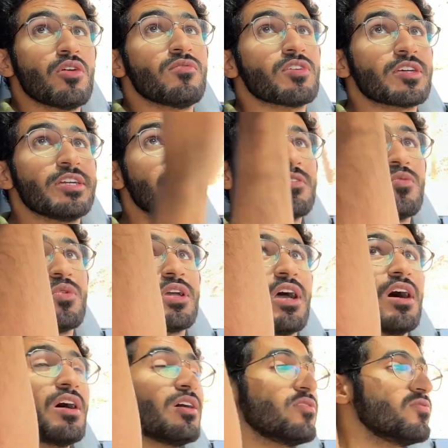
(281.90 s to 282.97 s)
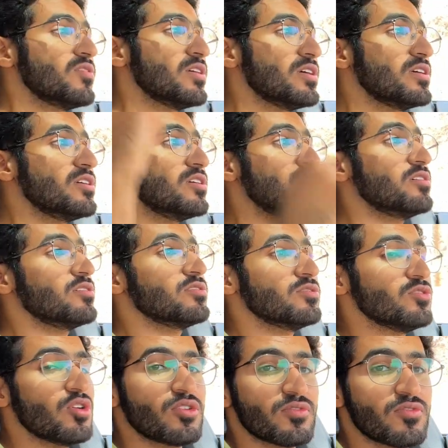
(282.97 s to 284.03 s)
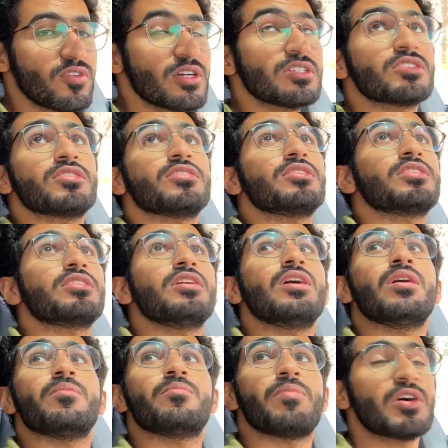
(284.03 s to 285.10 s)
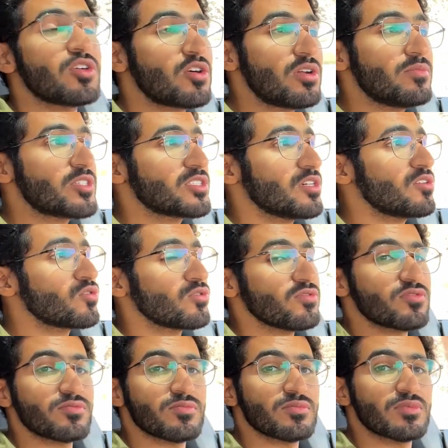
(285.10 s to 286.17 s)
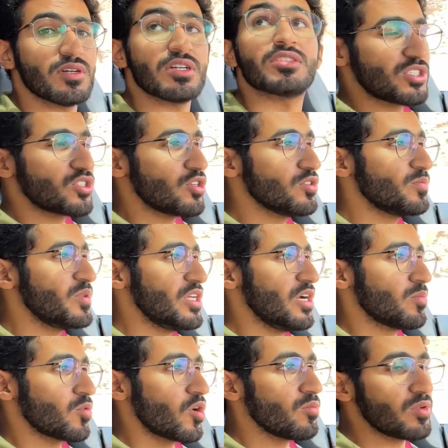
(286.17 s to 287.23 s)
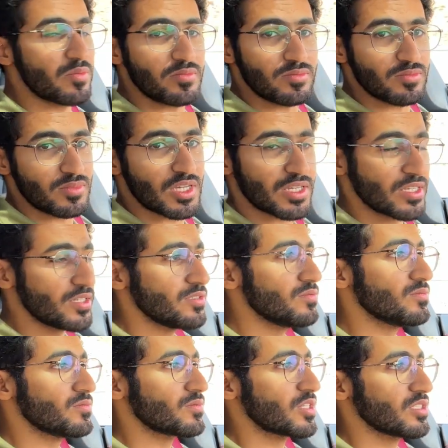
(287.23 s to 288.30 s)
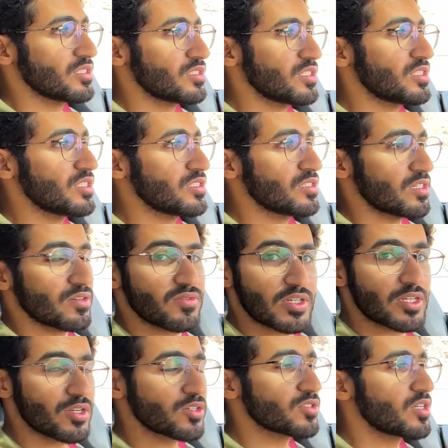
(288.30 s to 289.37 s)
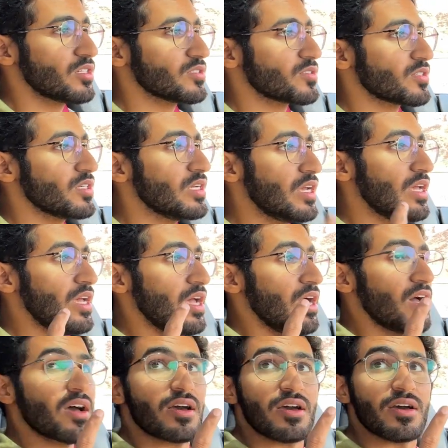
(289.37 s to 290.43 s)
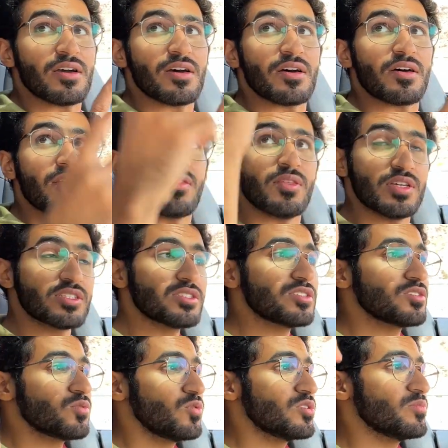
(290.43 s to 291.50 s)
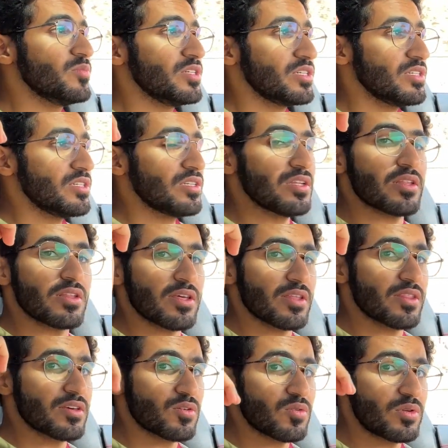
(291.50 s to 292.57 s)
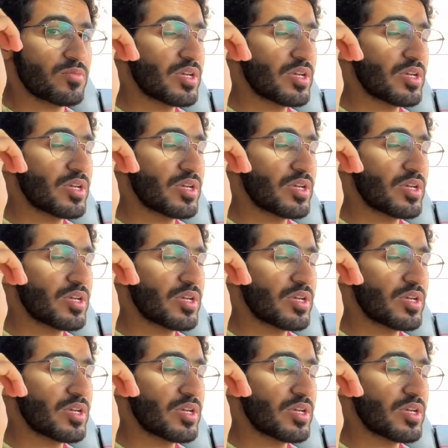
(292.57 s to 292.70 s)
while over here we have a non-functioning panoramic sunroof, which could be a problem, again, because this is a very hot country. And this would mean that there